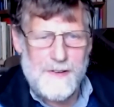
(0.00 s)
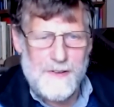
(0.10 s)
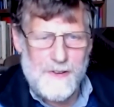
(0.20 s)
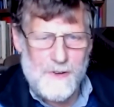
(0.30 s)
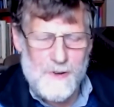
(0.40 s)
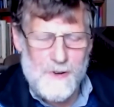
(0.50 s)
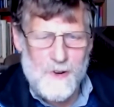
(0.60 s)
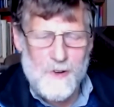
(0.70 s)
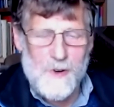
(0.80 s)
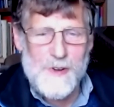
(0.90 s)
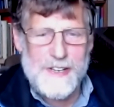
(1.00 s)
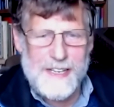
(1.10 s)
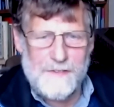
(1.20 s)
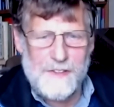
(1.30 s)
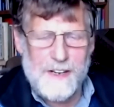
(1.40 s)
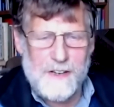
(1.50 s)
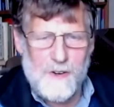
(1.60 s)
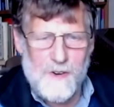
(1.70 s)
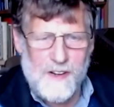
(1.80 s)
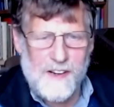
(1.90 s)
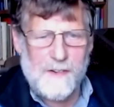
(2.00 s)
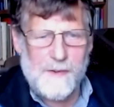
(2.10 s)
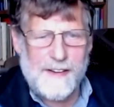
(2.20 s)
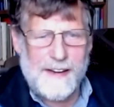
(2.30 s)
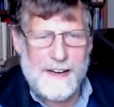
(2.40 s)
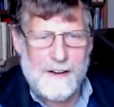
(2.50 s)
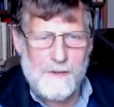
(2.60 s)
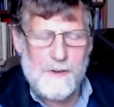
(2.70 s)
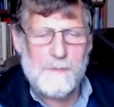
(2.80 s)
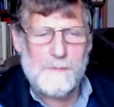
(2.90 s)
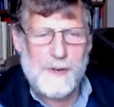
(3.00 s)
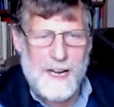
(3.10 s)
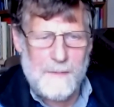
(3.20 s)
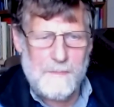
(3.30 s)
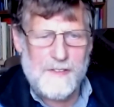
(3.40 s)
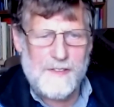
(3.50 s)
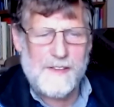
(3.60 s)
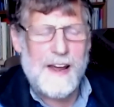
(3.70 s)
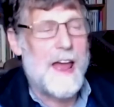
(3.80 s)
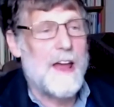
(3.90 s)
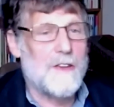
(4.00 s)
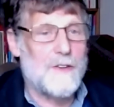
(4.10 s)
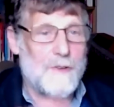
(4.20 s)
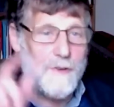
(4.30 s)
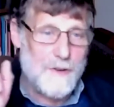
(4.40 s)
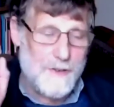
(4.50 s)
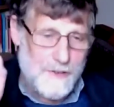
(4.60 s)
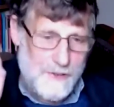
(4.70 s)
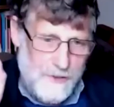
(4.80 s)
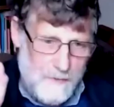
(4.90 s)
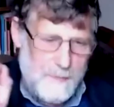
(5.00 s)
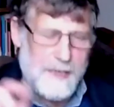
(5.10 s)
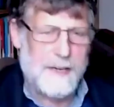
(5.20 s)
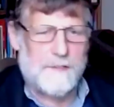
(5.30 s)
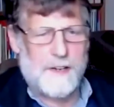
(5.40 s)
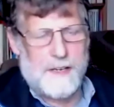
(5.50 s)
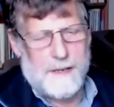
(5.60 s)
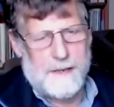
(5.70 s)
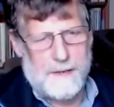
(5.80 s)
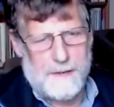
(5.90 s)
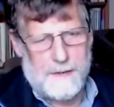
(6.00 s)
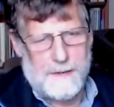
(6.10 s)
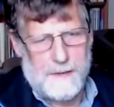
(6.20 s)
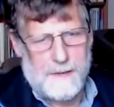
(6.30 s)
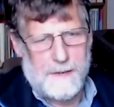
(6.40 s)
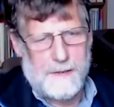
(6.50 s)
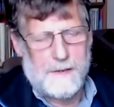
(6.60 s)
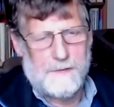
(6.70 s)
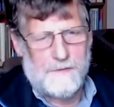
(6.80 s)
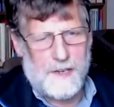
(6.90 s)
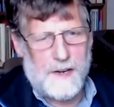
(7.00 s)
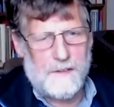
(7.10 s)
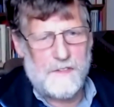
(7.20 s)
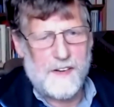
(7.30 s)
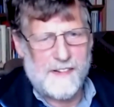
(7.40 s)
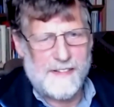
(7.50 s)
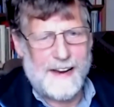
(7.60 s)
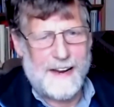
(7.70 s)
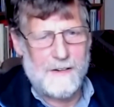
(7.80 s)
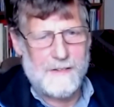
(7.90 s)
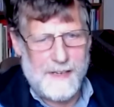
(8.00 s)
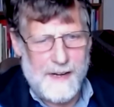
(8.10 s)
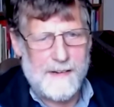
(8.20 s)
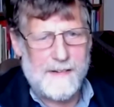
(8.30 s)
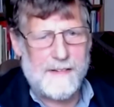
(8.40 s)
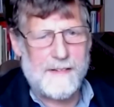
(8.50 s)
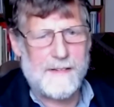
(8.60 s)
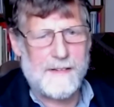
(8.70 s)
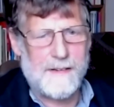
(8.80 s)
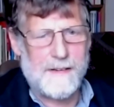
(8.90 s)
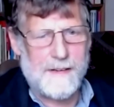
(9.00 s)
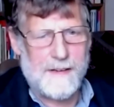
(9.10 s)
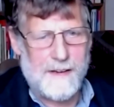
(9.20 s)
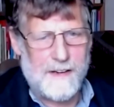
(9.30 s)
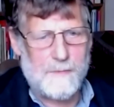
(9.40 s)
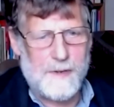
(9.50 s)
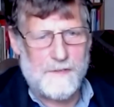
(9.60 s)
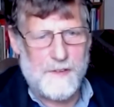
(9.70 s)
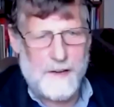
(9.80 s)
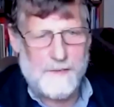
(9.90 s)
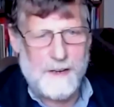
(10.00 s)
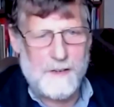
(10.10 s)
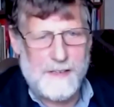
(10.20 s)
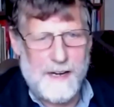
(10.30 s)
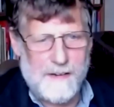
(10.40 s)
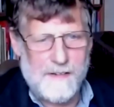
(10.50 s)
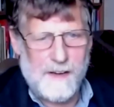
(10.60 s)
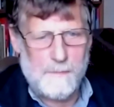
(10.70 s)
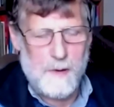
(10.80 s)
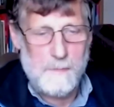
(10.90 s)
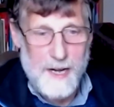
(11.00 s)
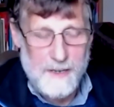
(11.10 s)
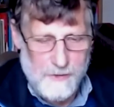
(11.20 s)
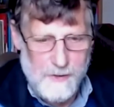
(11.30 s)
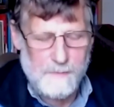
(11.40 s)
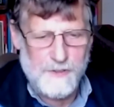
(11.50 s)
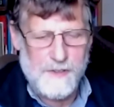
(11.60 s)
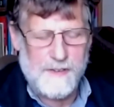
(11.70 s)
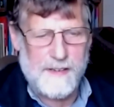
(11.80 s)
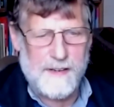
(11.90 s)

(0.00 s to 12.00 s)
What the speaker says: you're not going to live in accordance with how perhaps you should be living. Forgive us our debts as we forgive our debtors, a perpetual process.